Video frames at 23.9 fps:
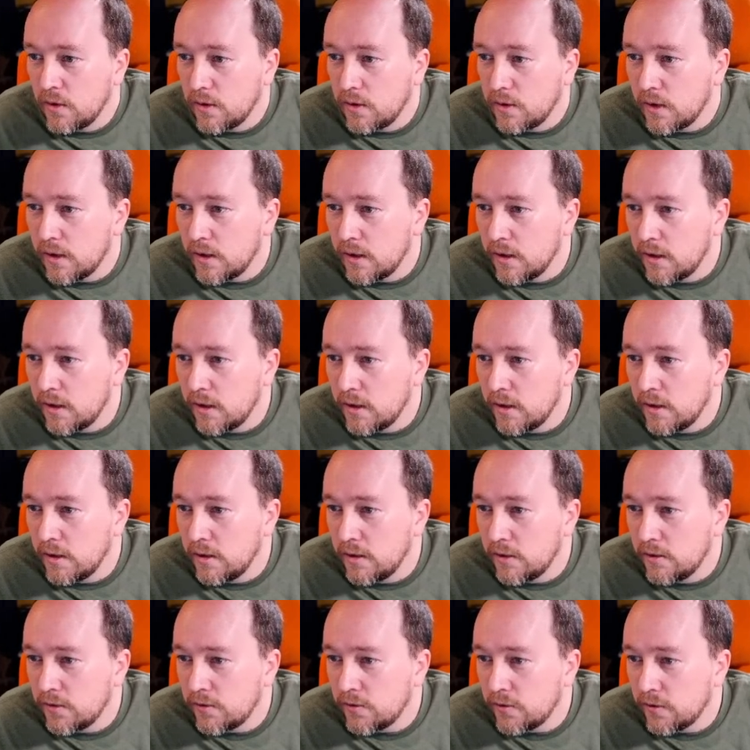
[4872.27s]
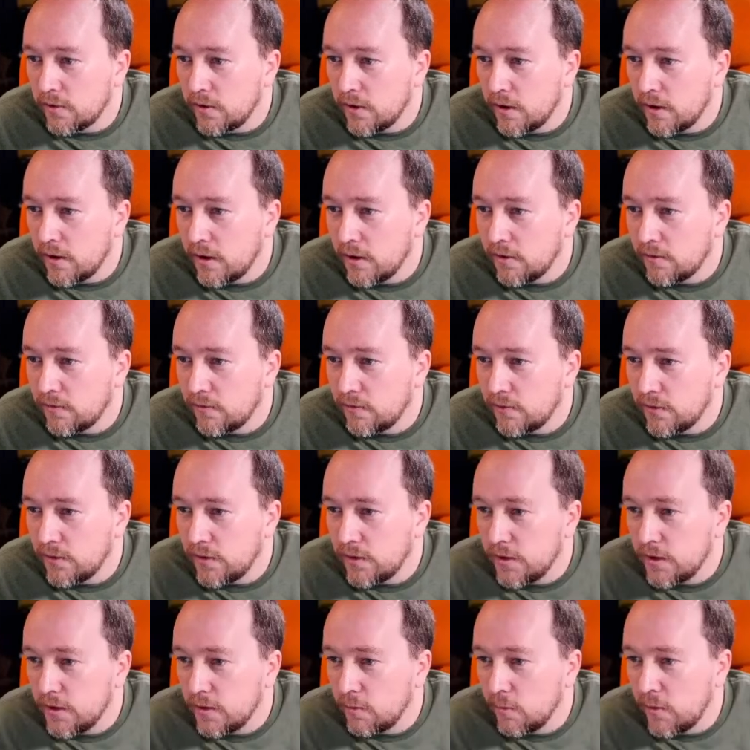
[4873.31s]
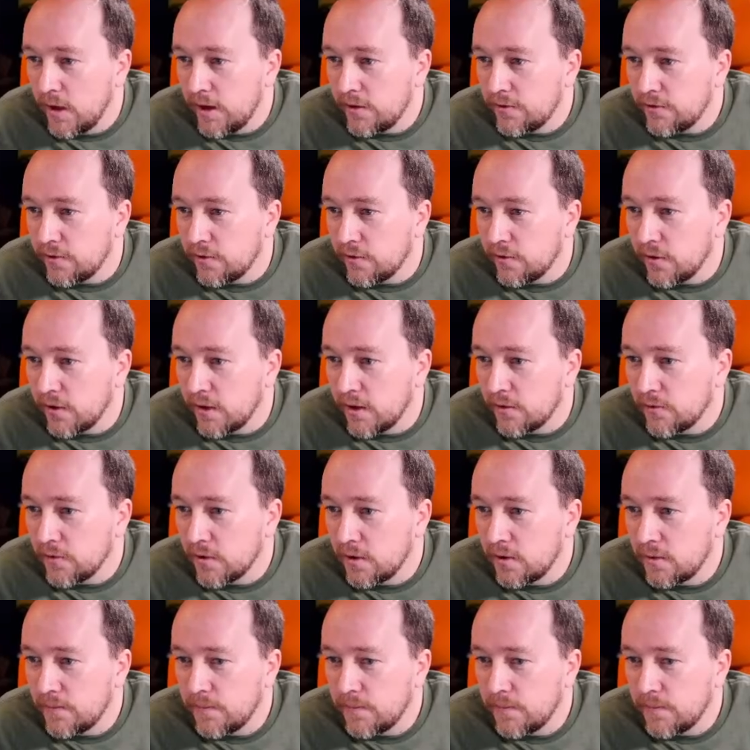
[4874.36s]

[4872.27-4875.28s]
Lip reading: and turn off the ratchet driver.